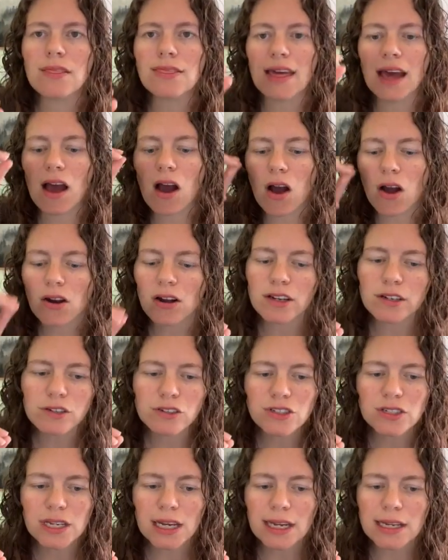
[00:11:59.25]
that our
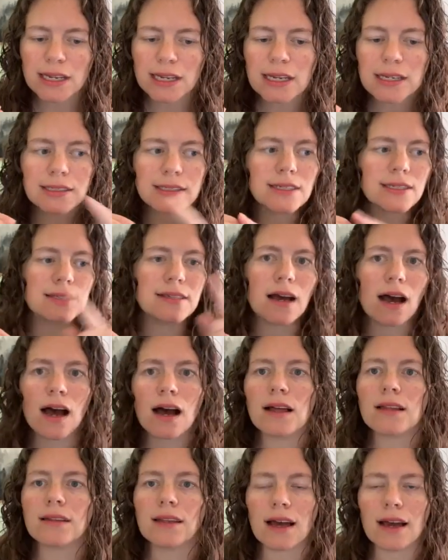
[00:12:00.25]
understanding does
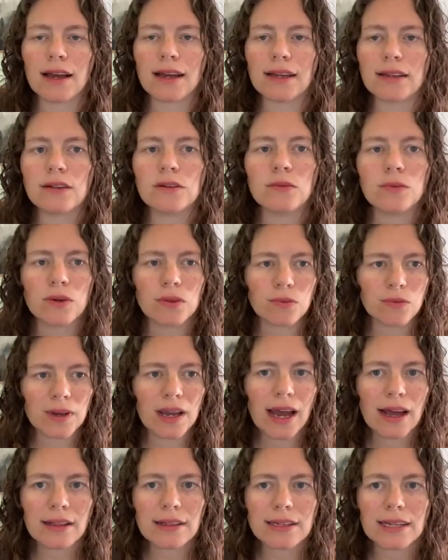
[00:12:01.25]
not align with
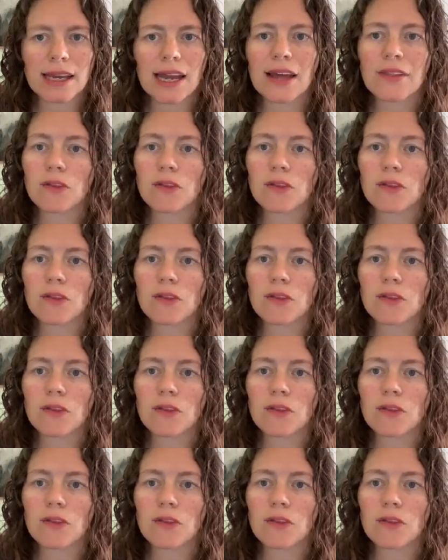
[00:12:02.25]
reality?